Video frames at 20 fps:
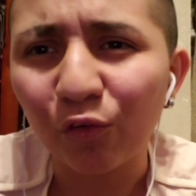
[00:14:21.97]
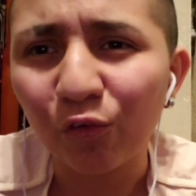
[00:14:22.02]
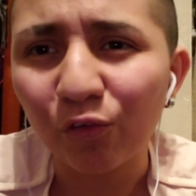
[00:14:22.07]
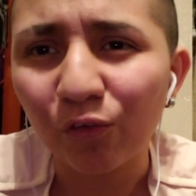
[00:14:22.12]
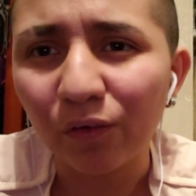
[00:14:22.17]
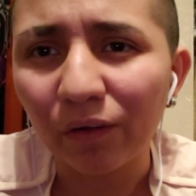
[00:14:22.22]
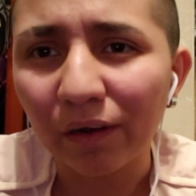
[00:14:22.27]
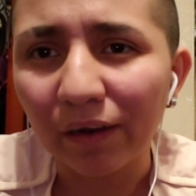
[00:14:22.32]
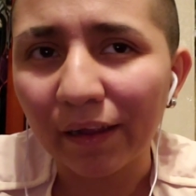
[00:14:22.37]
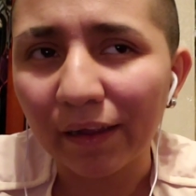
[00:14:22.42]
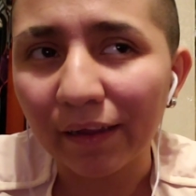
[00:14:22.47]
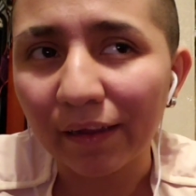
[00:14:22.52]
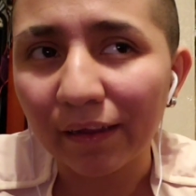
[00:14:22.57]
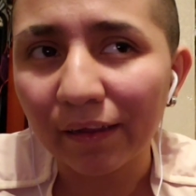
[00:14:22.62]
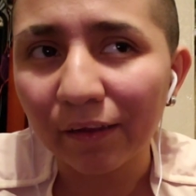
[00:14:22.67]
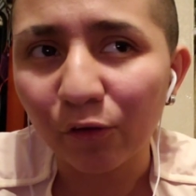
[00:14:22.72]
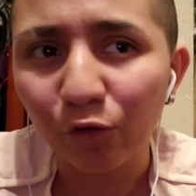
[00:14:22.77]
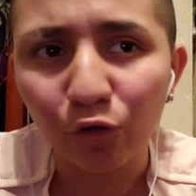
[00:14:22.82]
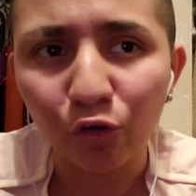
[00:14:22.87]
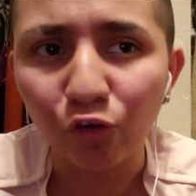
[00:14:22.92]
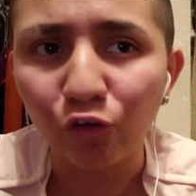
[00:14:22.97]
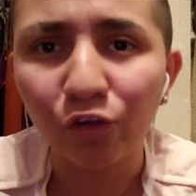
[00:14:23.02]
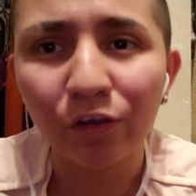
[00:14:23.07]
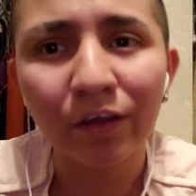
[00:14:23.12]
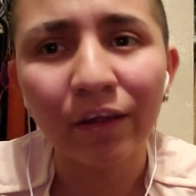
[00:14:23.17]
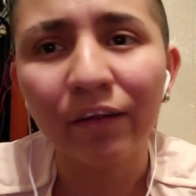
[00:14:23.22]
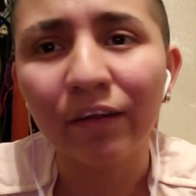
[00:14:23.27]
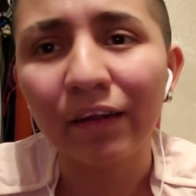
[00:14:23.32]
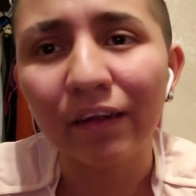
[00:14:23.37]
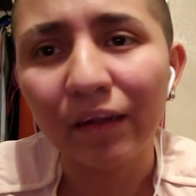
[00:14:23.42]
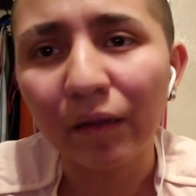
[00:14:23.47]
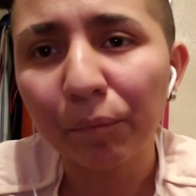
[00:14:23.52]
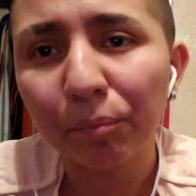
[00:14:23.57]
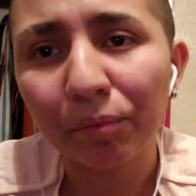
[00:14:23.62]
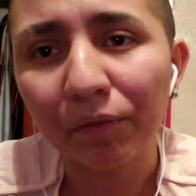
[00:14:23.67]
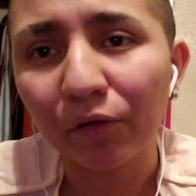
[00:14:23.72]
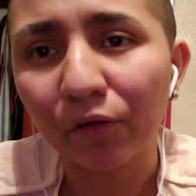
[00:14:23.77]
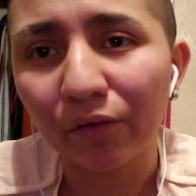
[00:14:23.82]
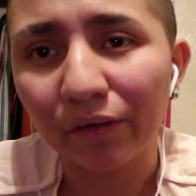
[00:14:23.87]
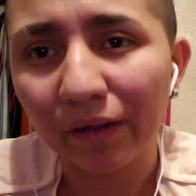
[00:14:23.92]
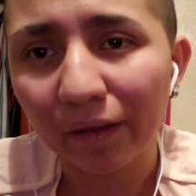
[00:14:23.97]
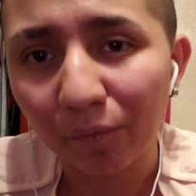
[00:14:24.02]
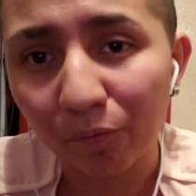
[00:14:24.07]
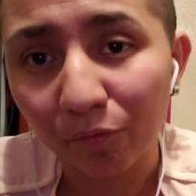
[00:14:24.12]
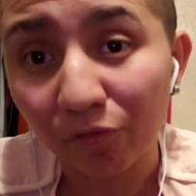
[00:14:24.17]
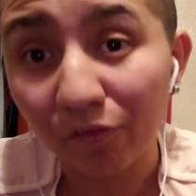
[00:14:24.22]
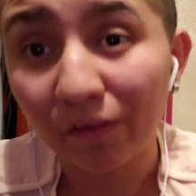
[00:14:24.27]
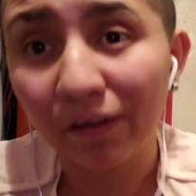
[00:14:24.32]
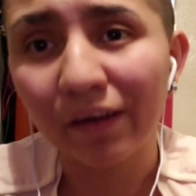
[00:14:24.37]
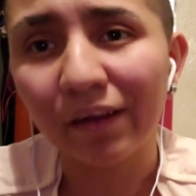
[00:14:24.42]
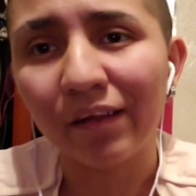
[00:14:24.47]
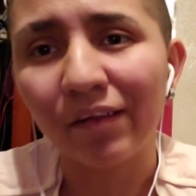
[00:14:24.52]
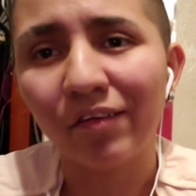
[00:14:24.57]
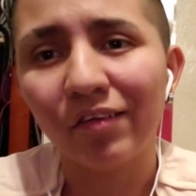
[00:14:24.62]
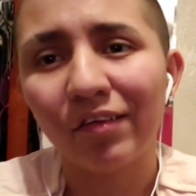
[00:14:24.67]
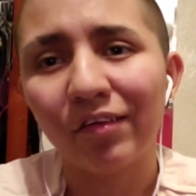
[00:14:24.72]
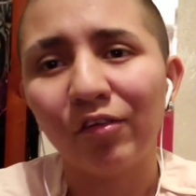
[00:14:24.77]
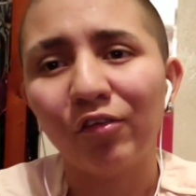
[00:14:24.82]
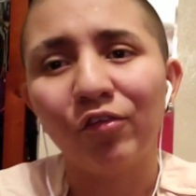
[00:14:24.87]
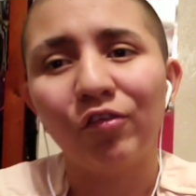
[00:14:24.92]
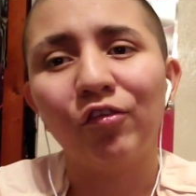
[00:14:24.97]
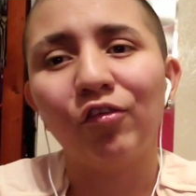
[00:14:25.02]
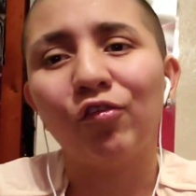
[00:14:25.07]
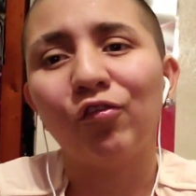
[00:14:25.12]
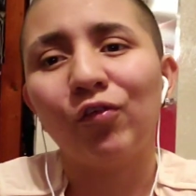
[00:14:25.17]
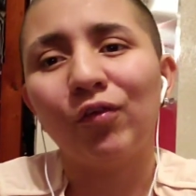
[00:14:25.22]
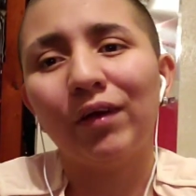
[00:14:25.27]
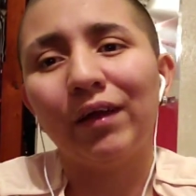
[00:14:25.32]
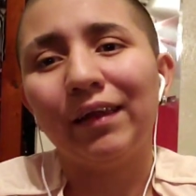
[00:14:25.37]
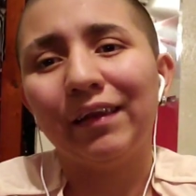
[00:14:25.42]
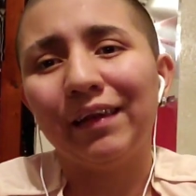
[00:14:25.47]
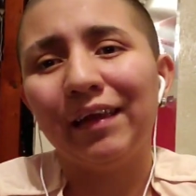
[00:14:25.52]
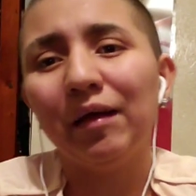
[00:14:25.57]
You feel like, you know, you get deep in your damn feelings, and you just feel like,